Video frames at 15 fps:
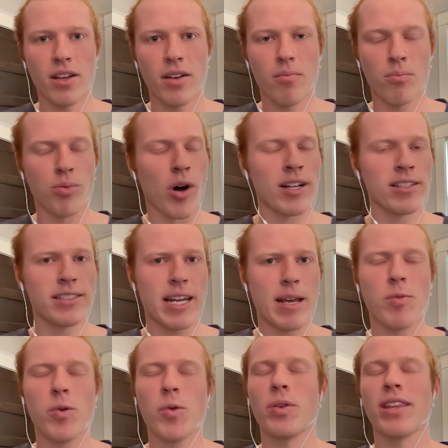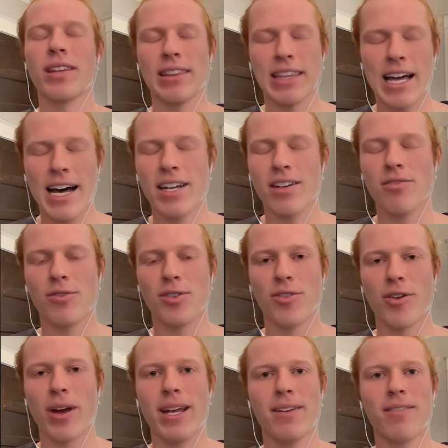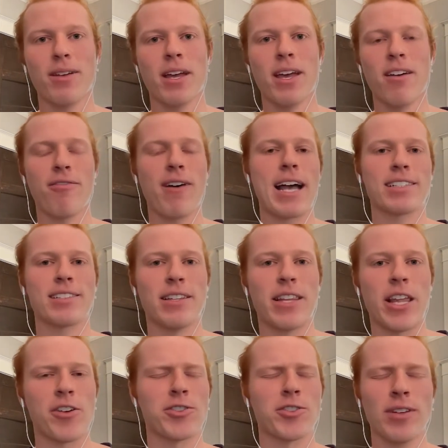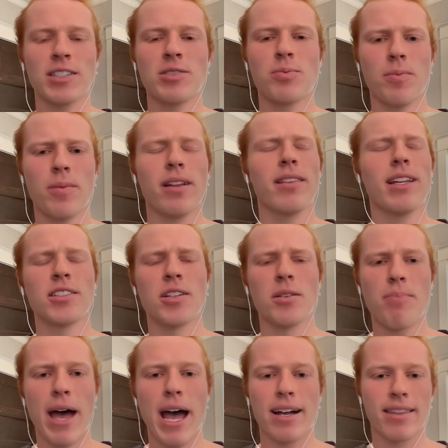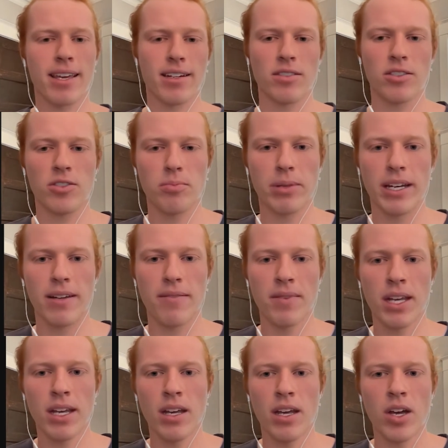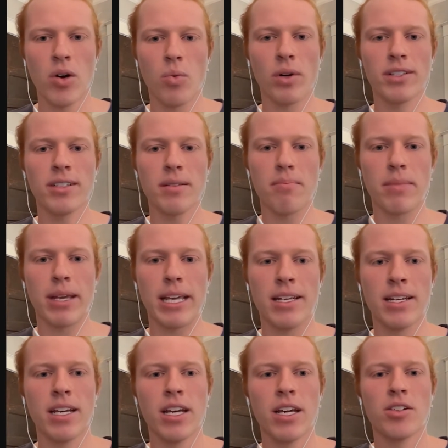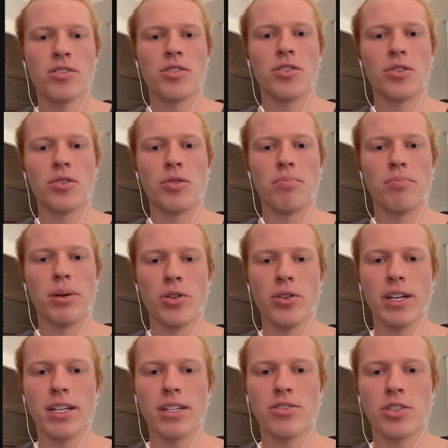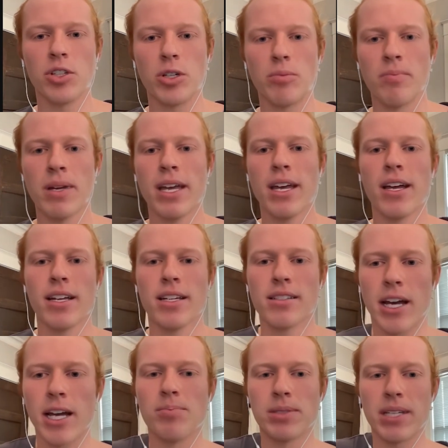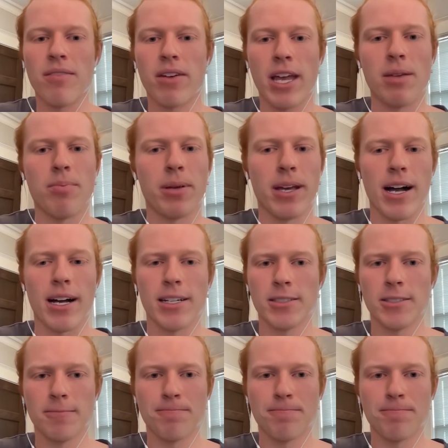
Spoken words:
broad statement with a lot of great facts in there. So let's unpack that a little bit. What does it mean to build and consume type-safe APIs?